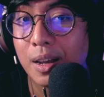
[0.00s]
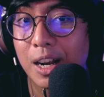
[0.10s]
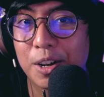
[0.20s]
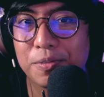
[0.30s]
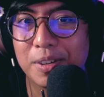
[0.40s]

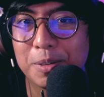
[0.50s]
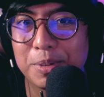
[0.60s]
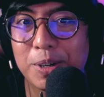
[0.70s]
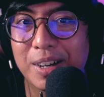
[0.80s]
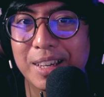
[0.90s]
a lot of
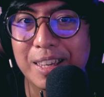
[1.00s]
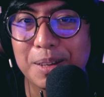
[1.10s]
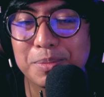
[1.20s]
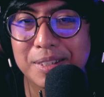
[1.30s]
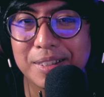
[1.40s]

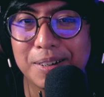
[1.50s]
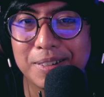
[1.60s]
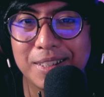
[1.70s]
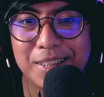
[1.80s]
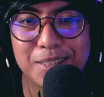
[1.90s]
IEMs
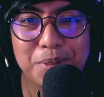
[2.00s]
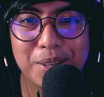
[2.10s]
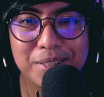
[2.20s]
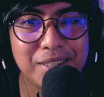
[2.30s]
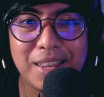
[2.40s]
nowadays,
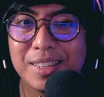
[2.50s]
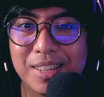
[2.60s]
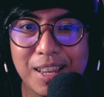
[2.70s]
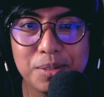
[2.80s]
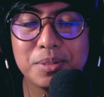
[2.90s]
because
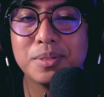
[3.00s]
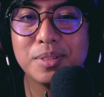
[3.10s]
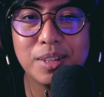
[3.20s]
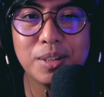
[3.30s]
yes, I do